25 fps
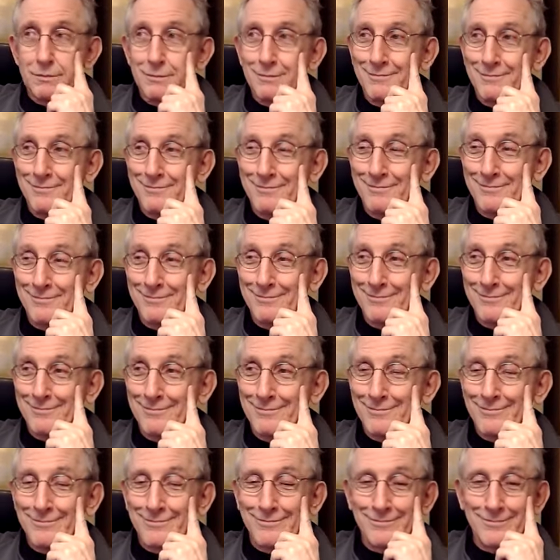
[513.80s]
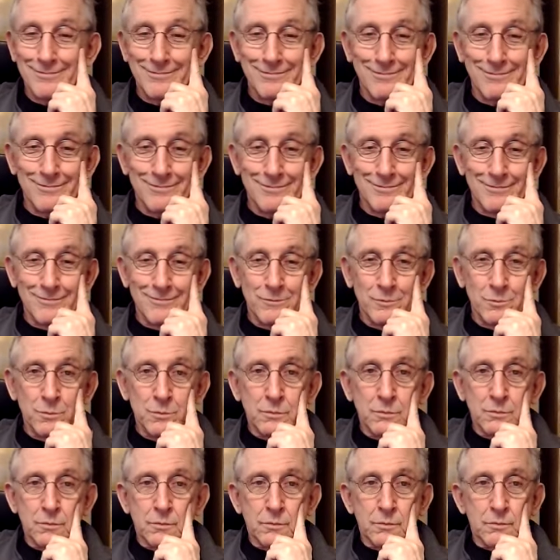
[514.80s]

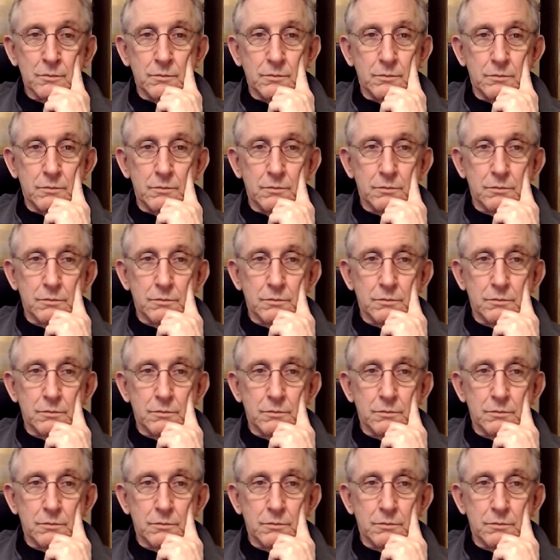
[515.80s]
[no speech]